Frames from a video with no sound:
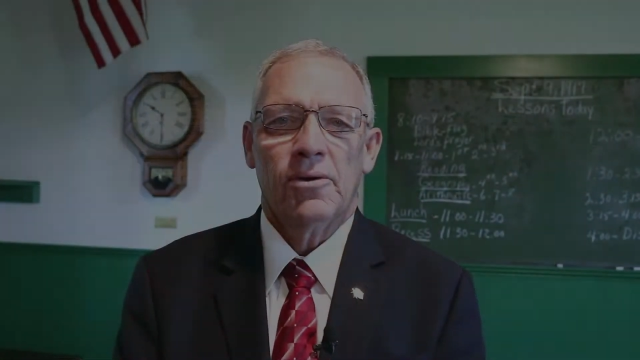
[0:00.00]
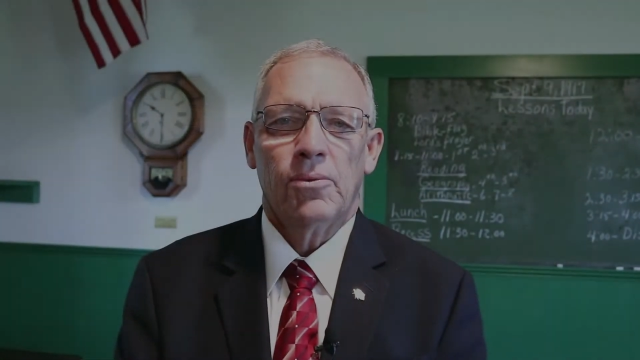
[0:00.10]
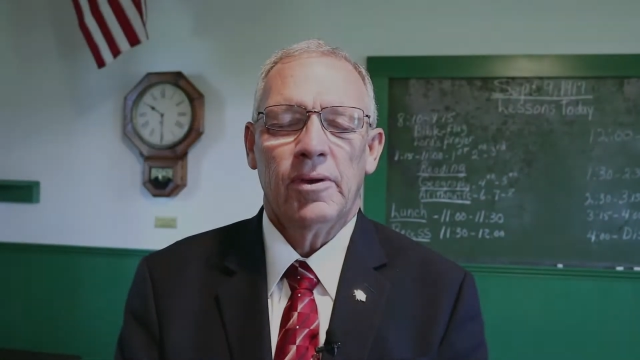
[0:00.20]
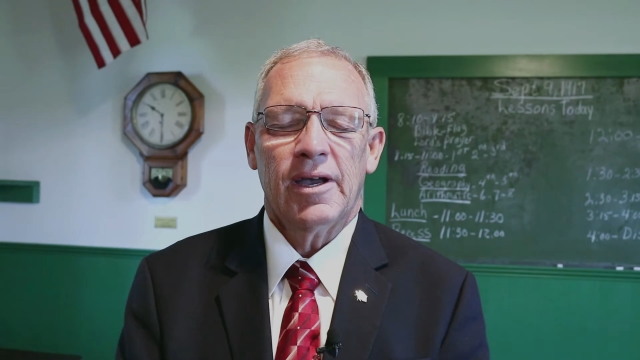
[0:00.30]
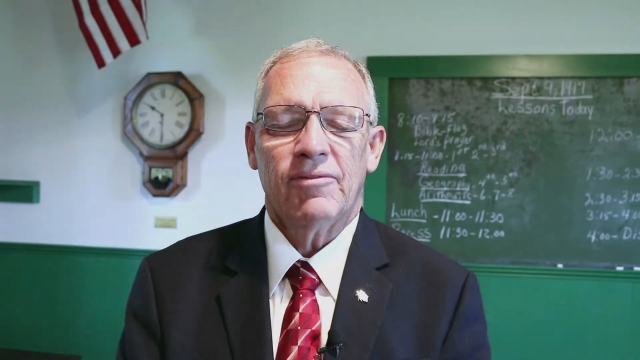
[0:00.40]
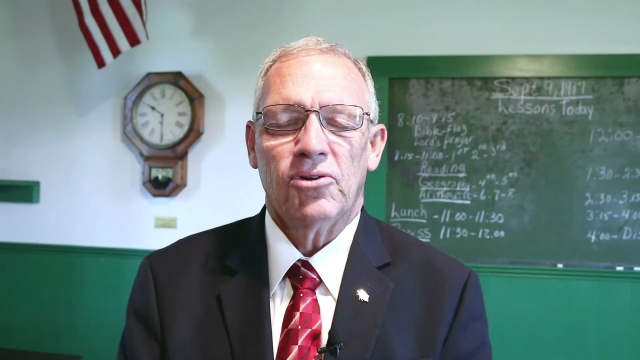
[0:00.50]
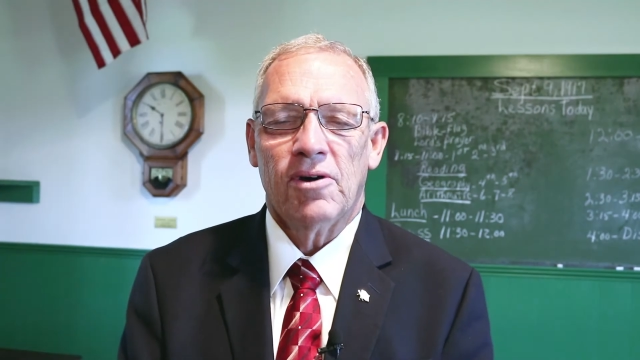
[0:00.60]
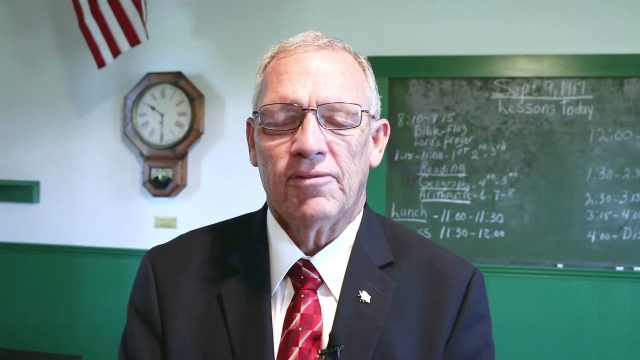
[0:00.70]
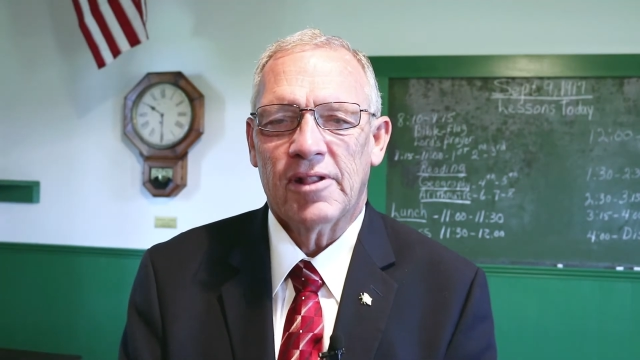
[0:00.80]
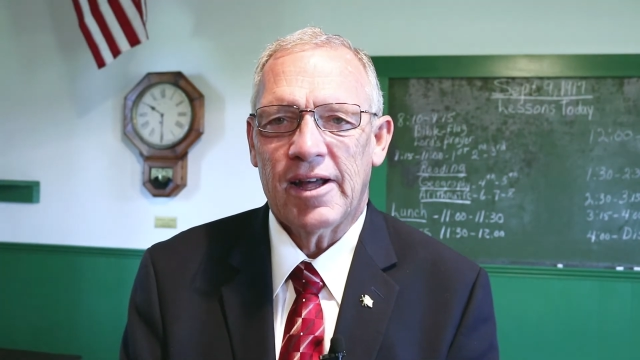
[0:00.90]
We have an
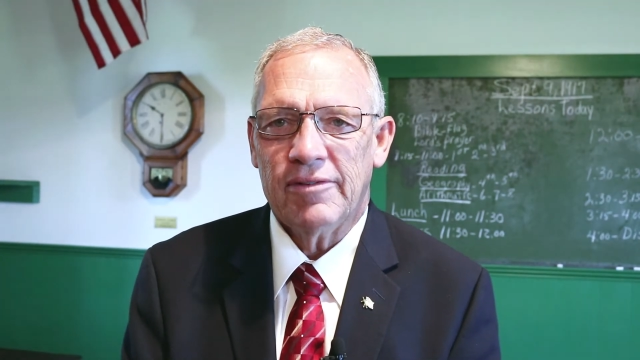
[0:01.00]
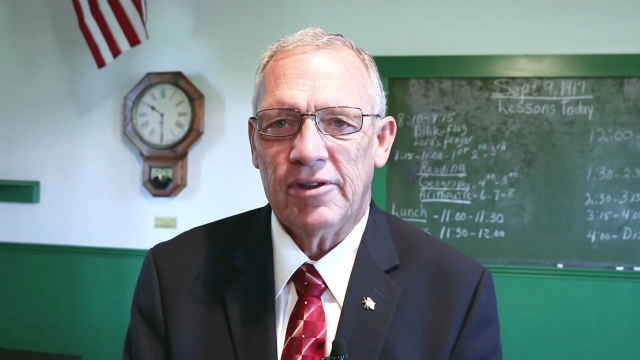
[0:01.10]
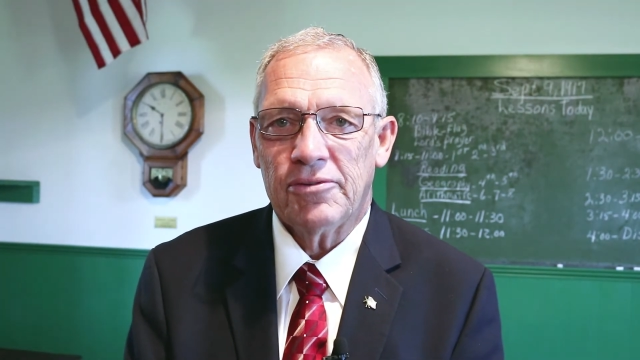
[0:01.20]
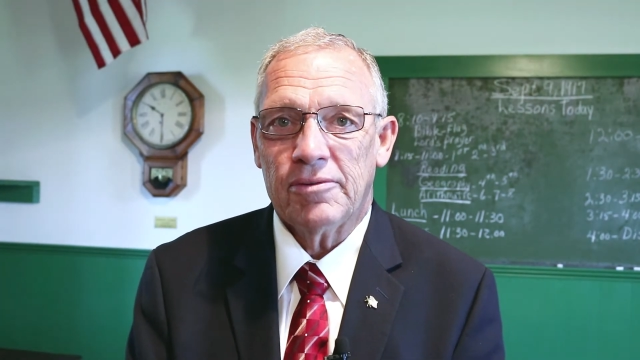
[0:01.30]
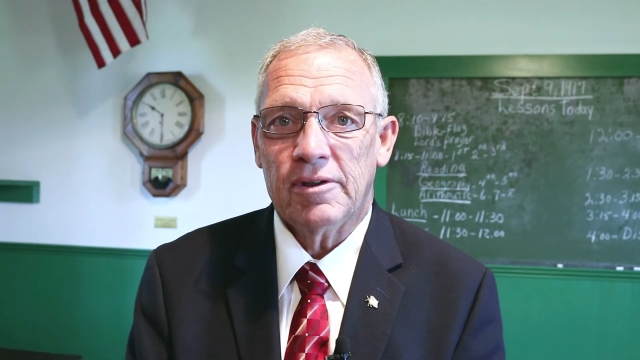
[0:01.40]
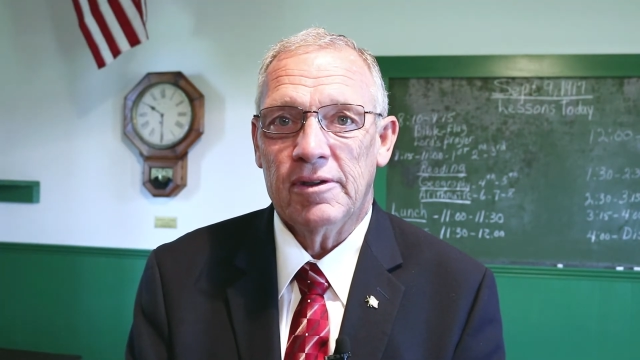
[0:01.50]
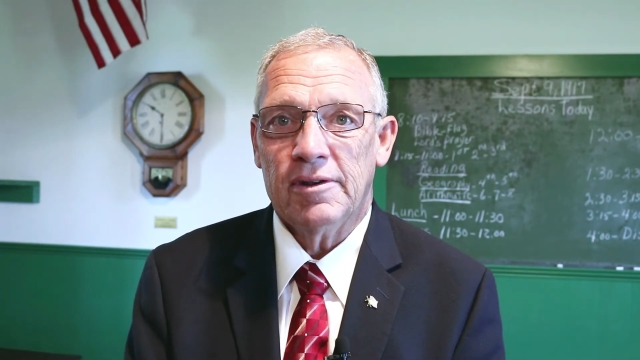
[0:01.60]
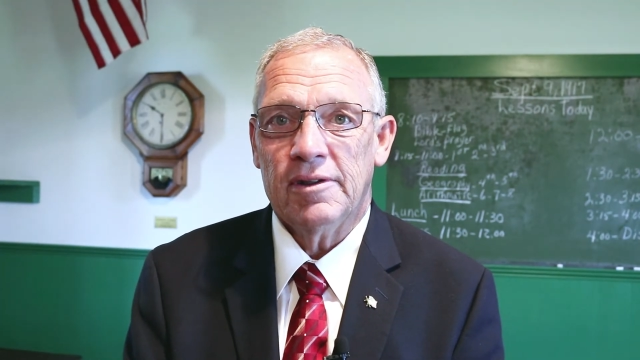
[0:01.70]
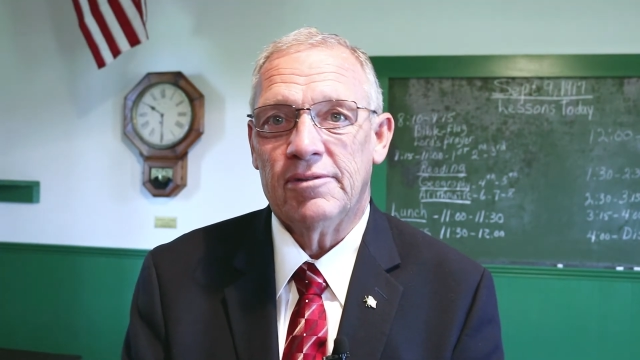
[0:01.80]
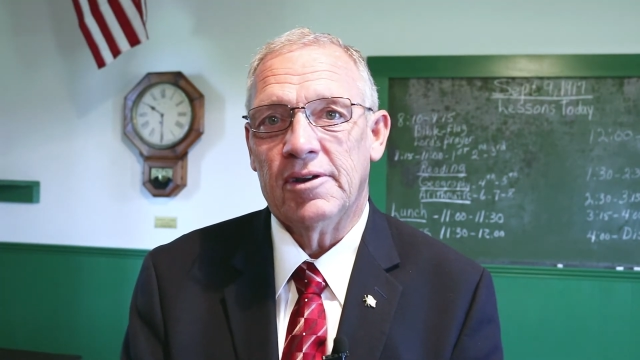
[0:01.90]
awful lot of history
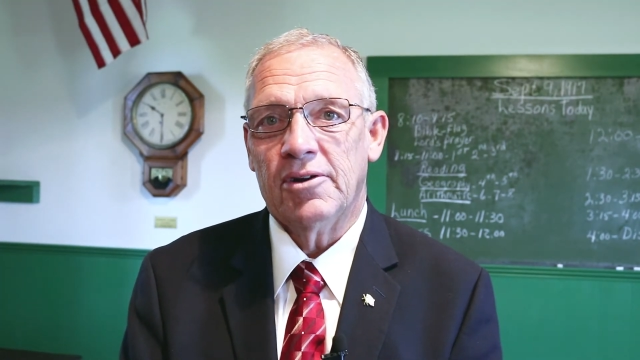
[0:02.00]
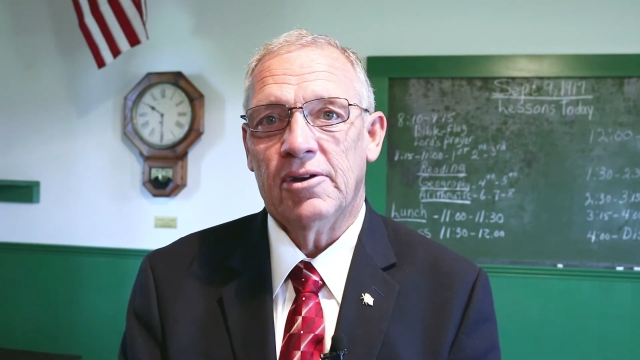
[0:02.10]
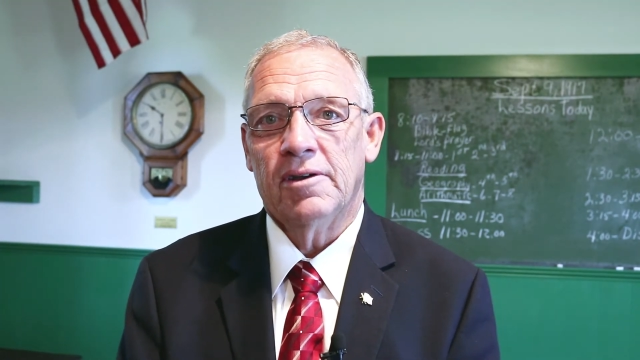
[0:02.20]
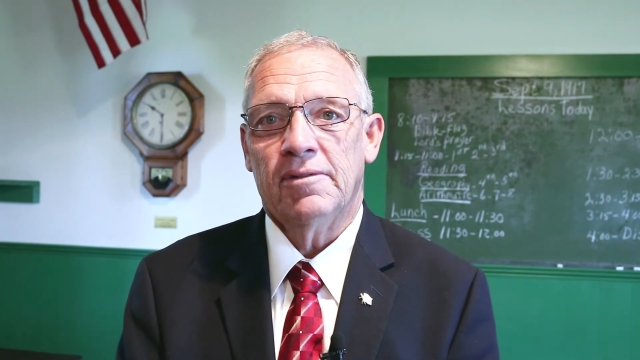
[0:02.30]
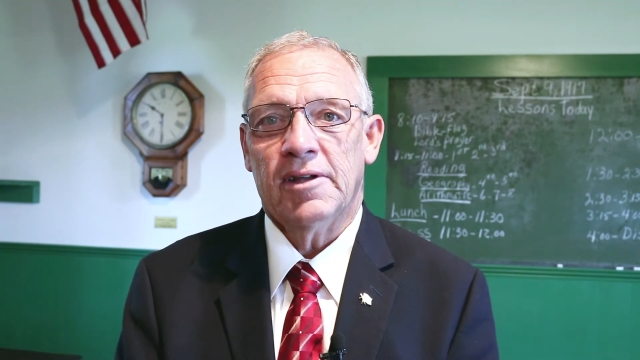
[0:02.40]
in this area